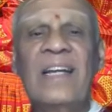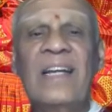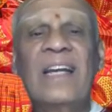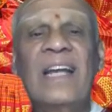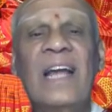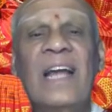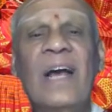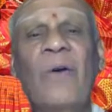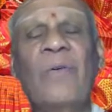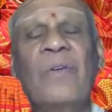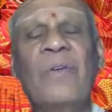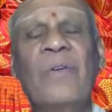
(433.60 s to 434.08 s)

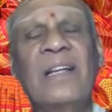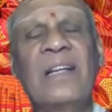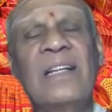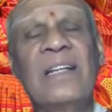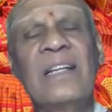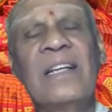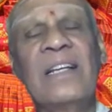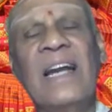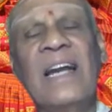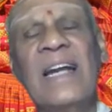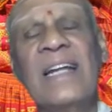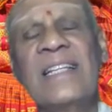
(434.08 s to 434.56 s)
Now,
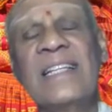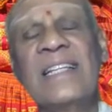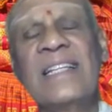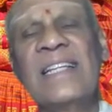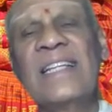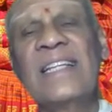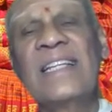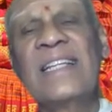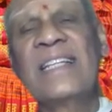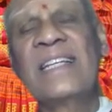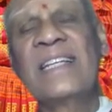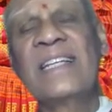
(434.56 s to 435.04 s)
let us see
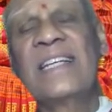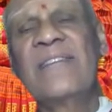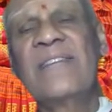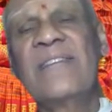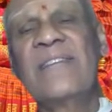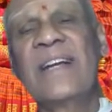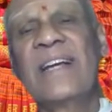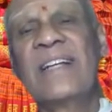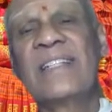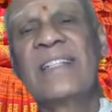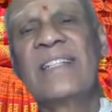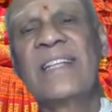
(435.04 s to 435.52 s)
the
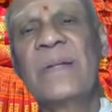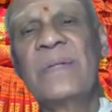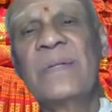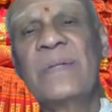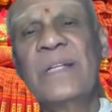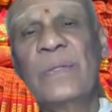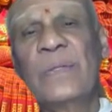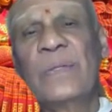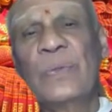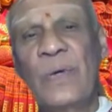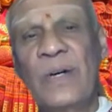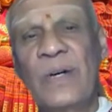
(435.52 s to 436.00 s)
significance of
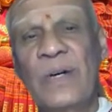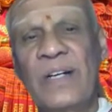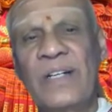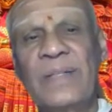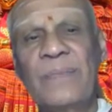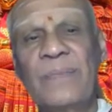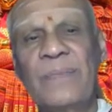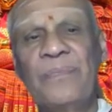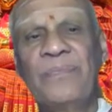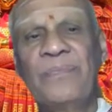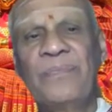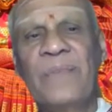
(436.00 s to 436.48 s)
these
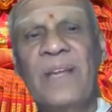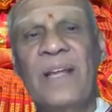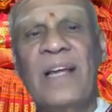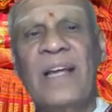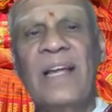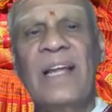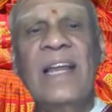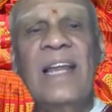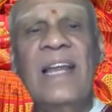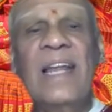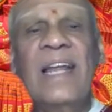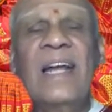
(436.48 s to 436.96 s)
words.
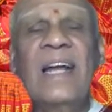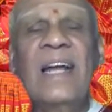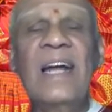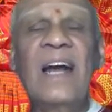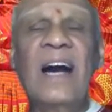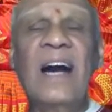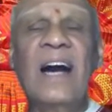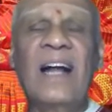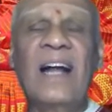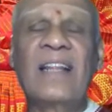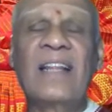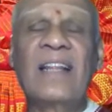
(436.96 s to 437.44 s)

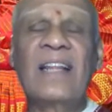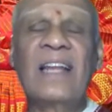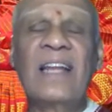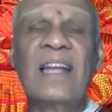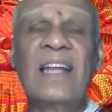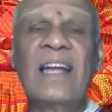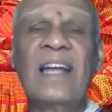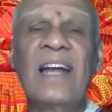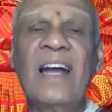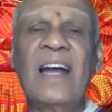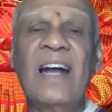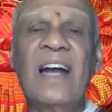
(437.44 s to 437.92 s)

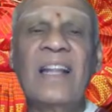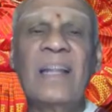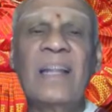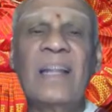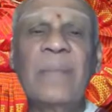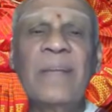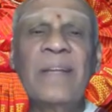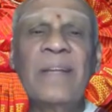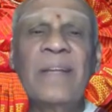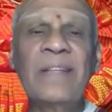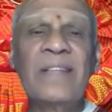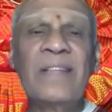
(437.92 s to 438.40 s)
Lingat
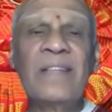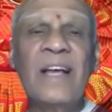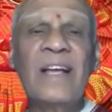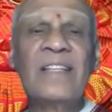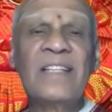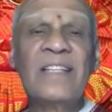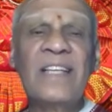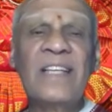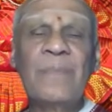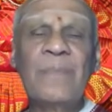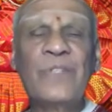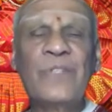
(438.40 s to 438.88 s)
means
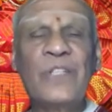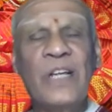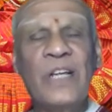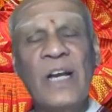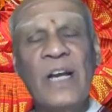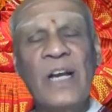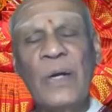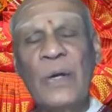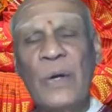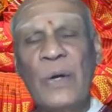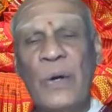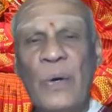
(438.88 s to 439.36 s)

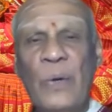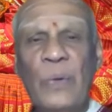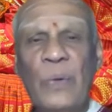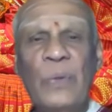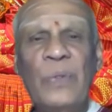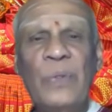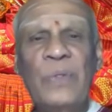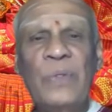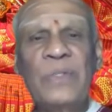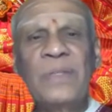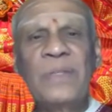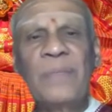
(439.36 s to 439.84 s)
scriptural
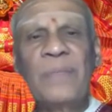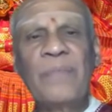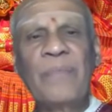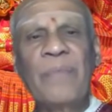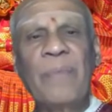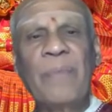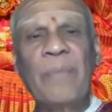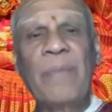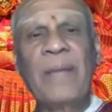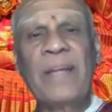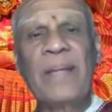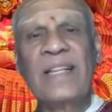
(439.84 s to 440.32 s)
clues,
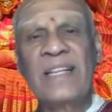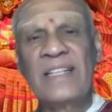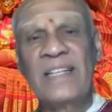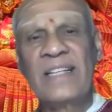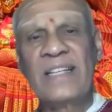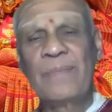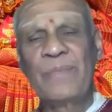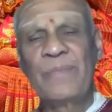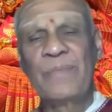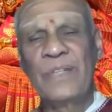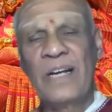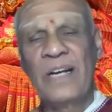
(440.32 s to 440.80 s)
by the
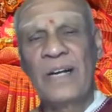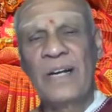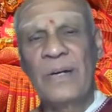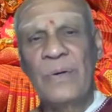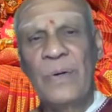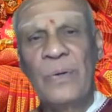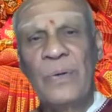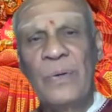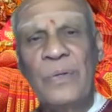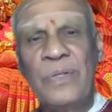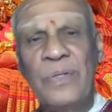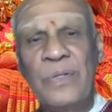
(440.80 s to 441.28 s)
scriptural
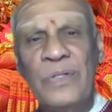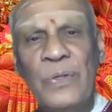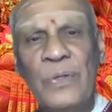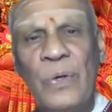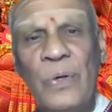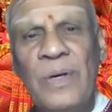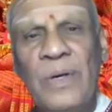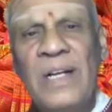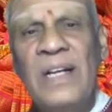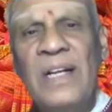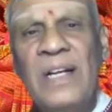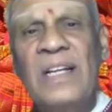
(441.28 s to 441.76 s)
clues.
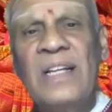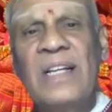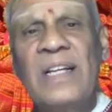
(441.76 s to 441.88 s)
So,